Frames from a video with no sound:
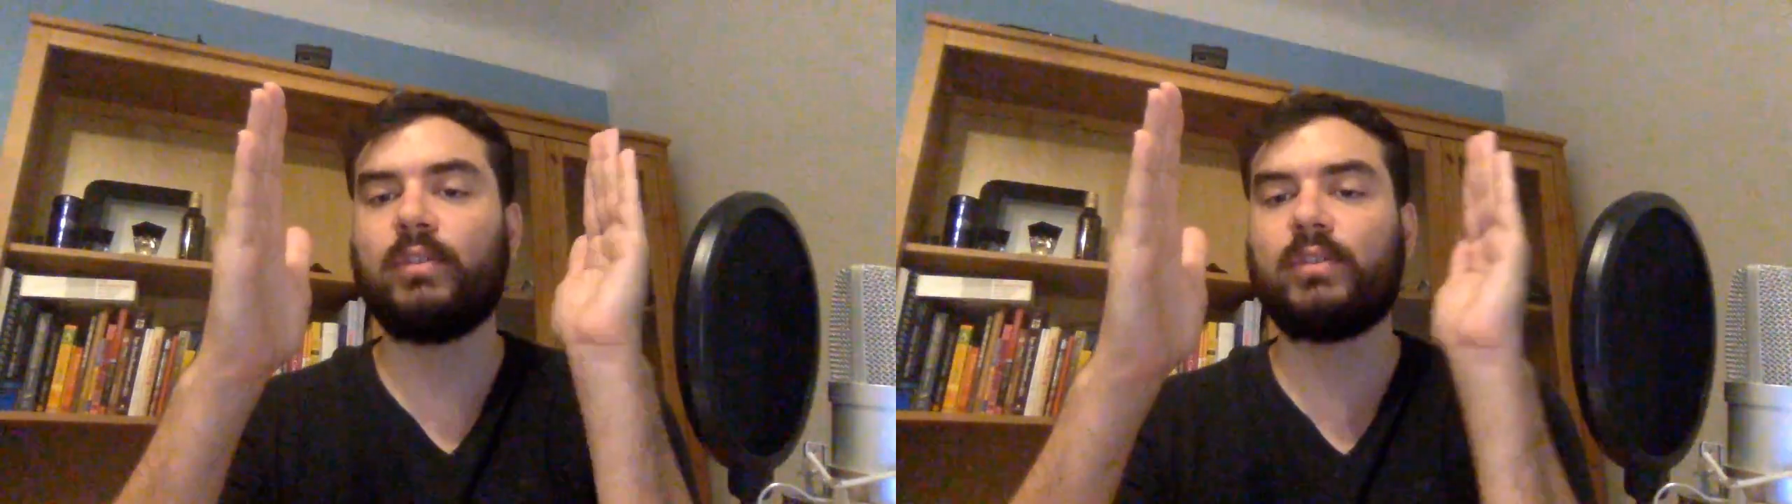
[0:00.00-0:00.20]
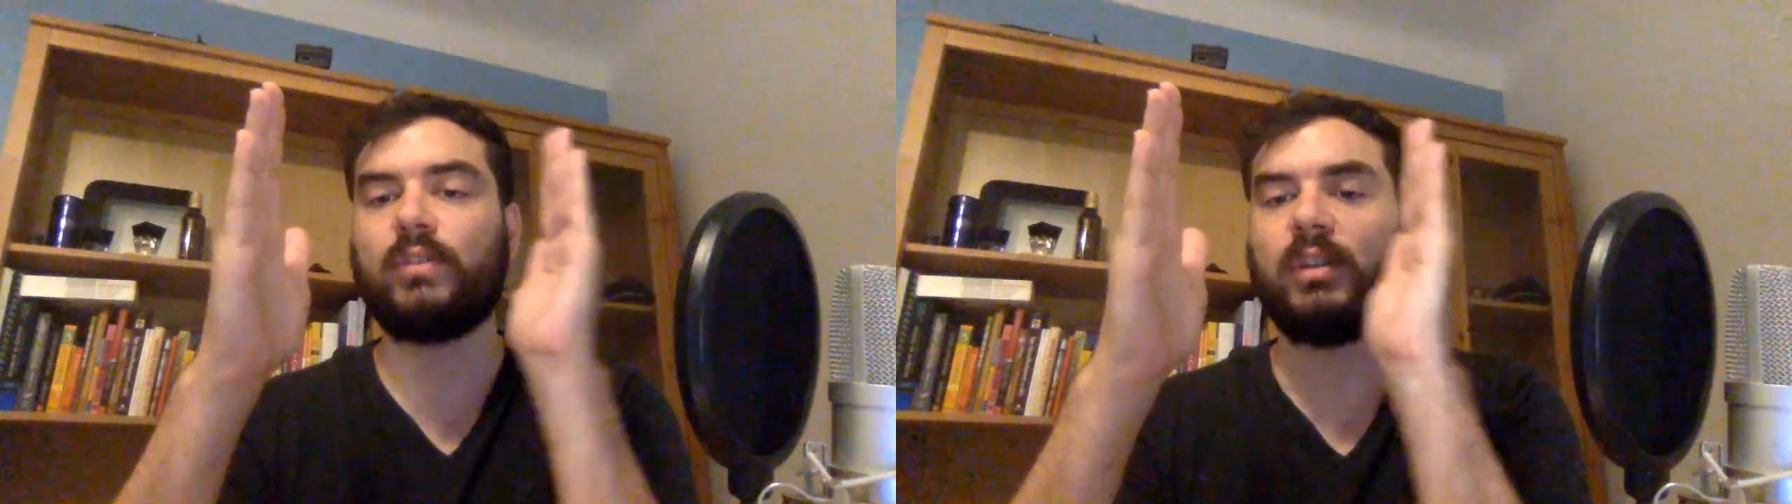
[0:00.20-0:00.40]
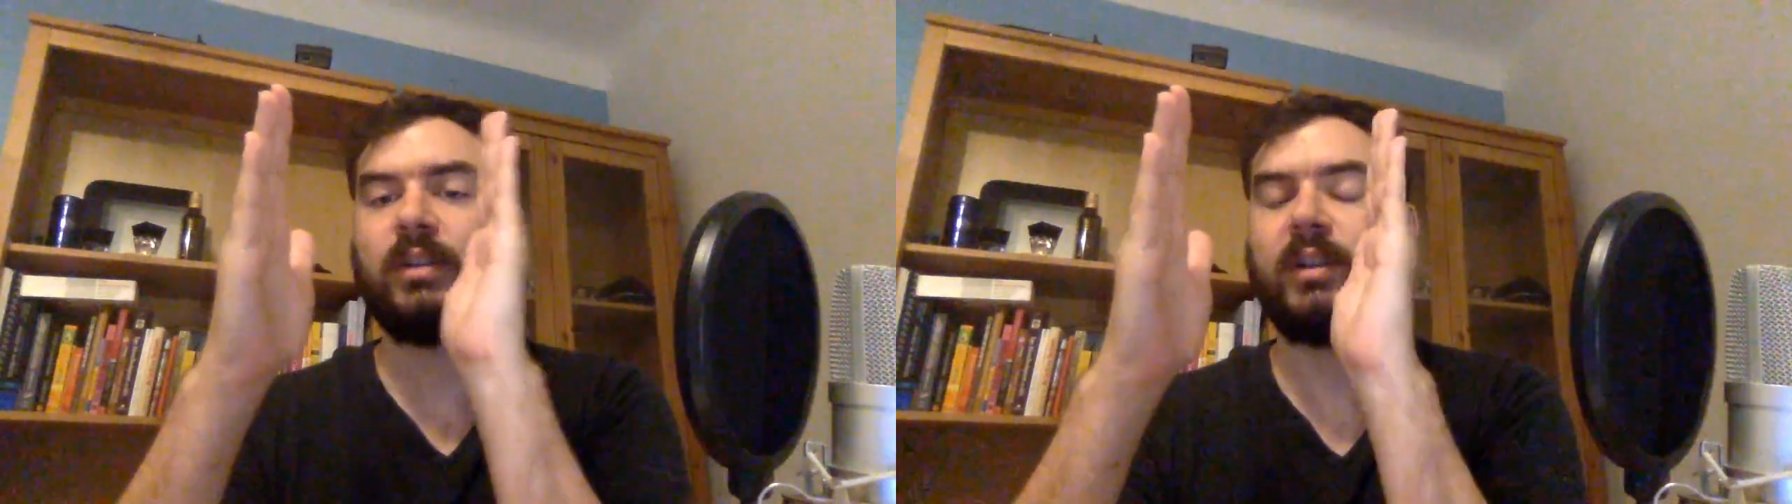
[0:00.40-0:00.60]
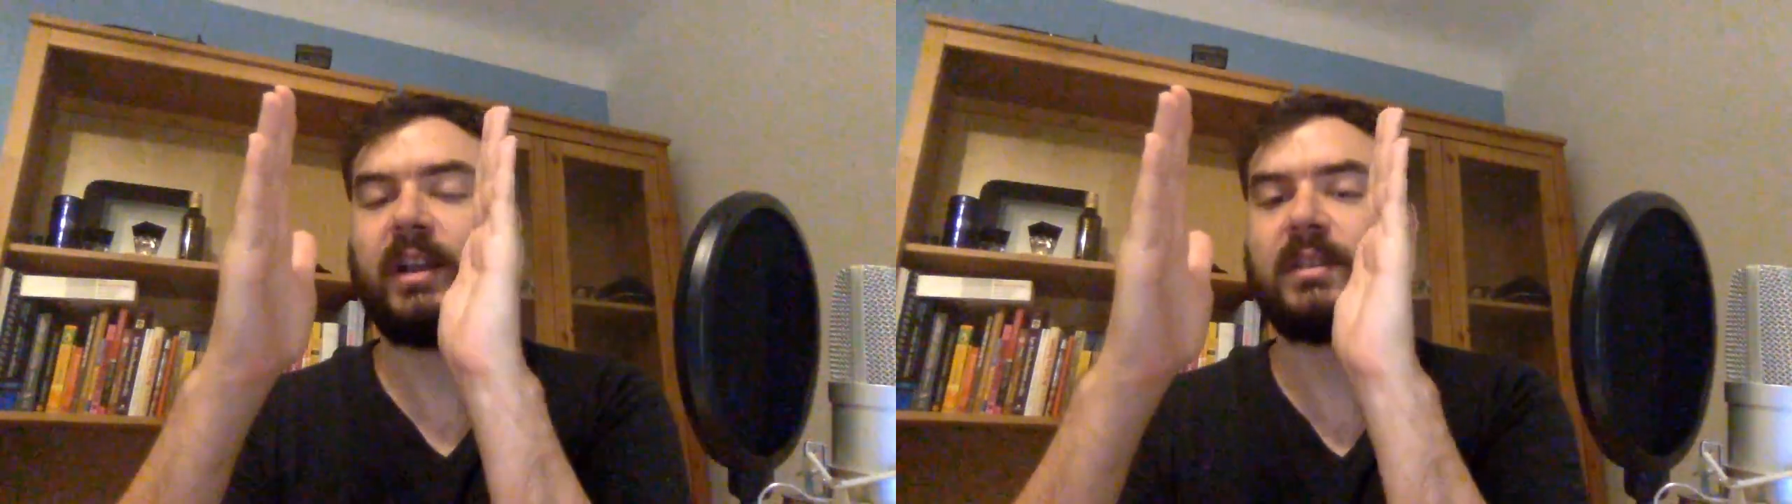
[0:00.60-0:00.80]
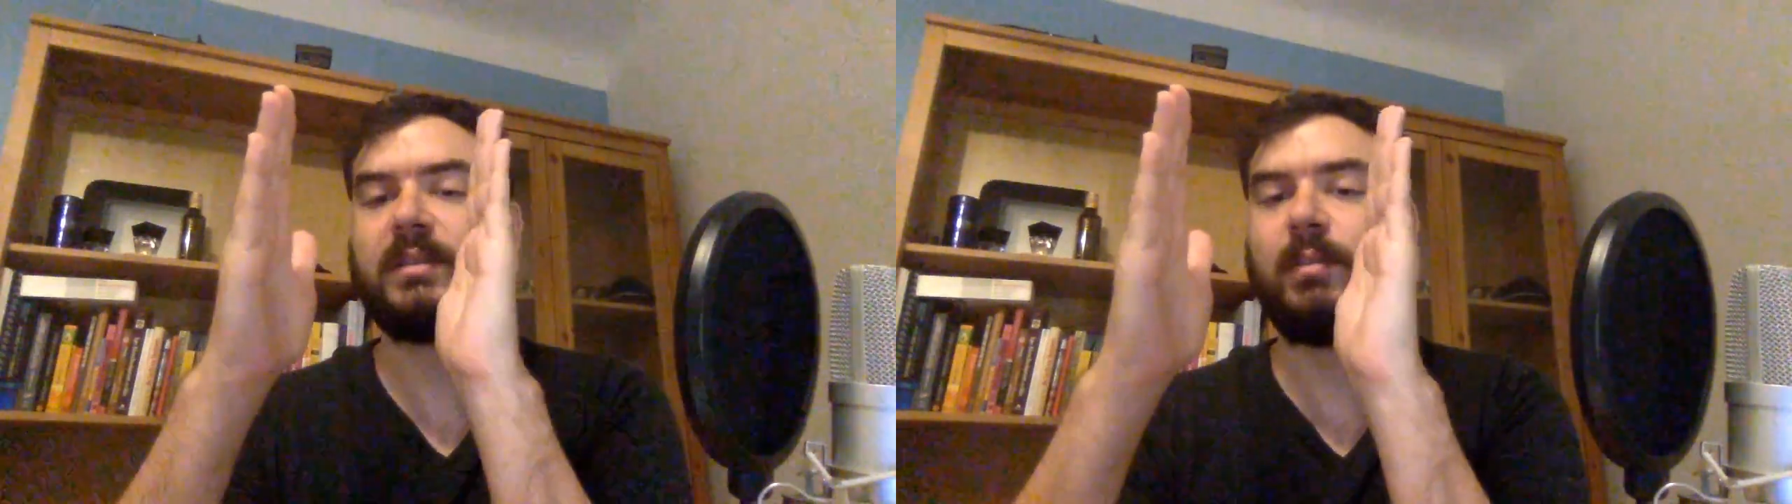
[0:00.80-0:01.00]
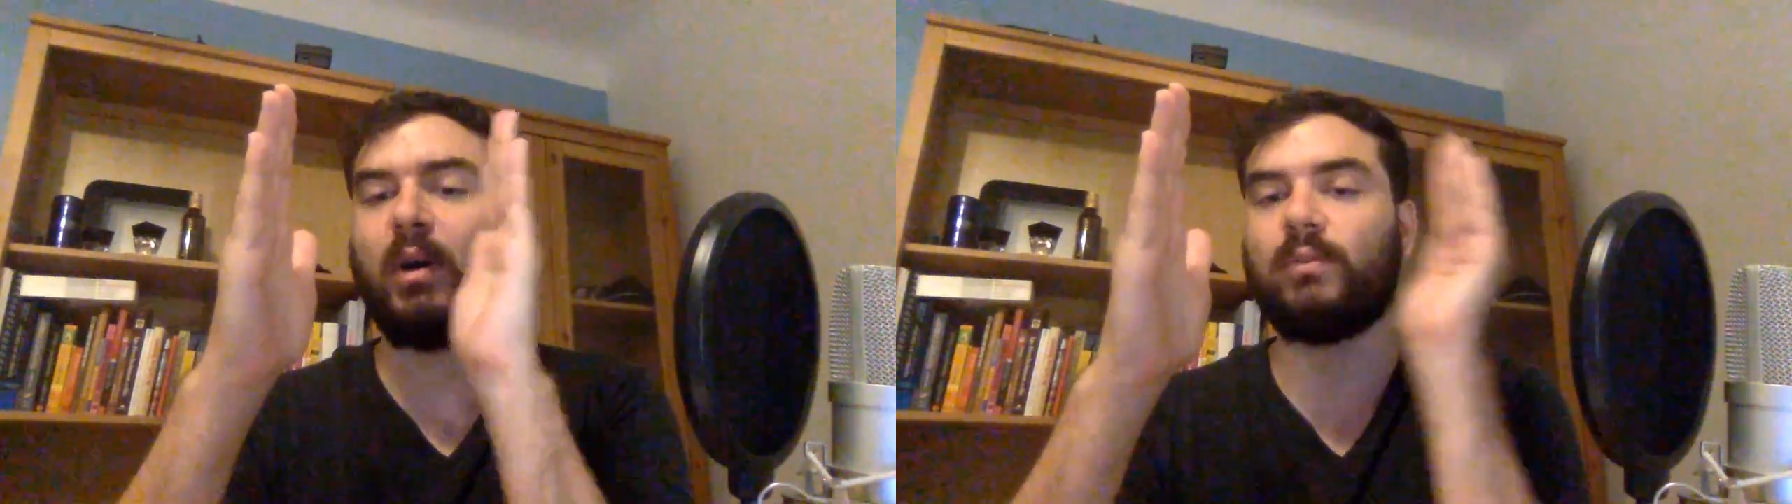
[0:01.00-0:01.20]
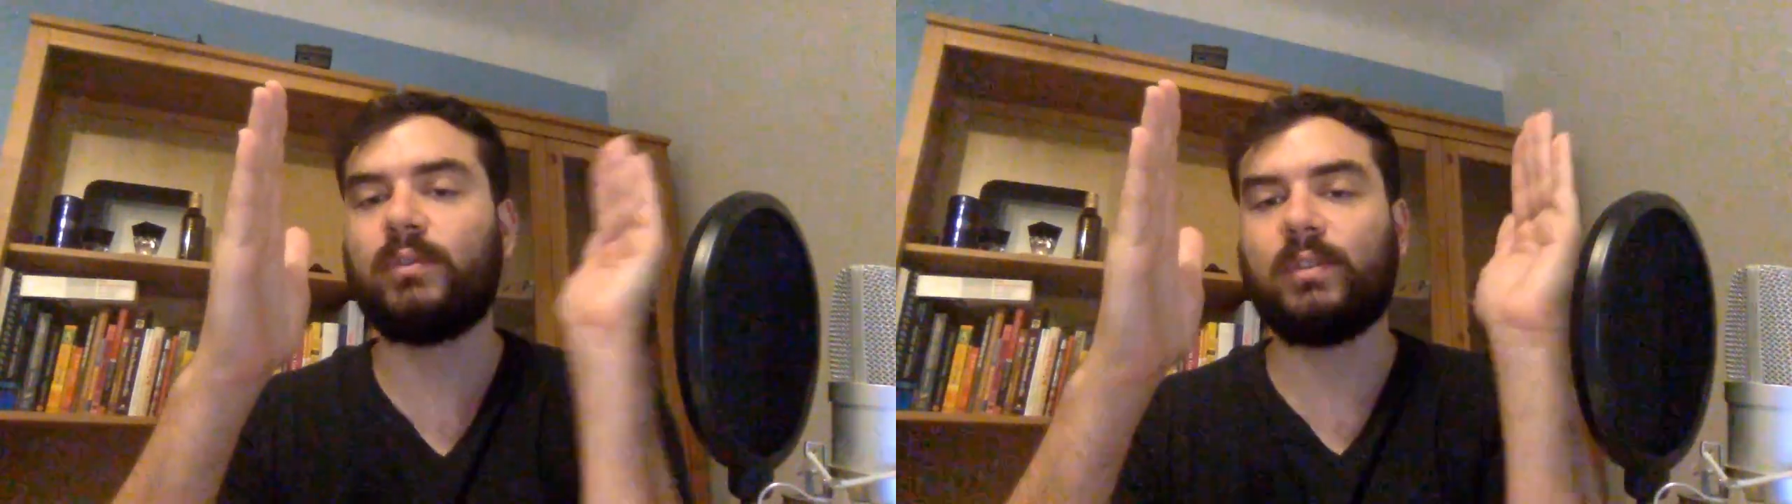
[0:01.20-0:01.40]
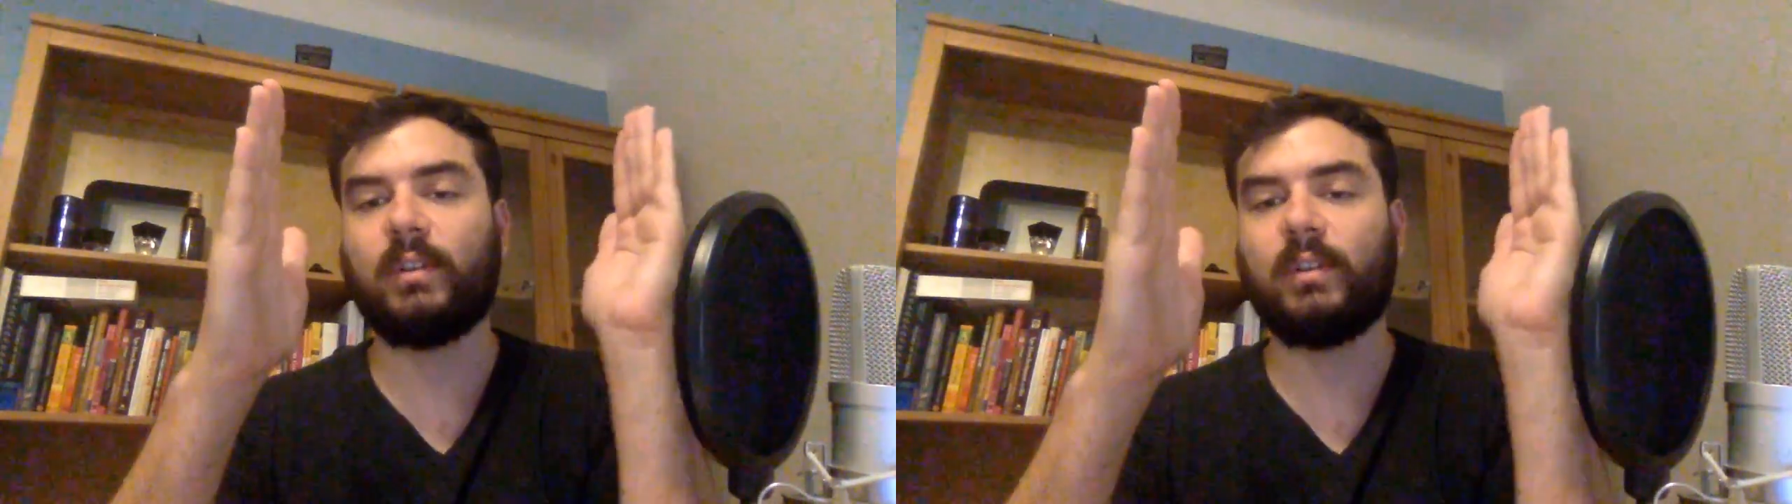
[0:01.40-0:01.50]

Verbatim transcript: So the next bound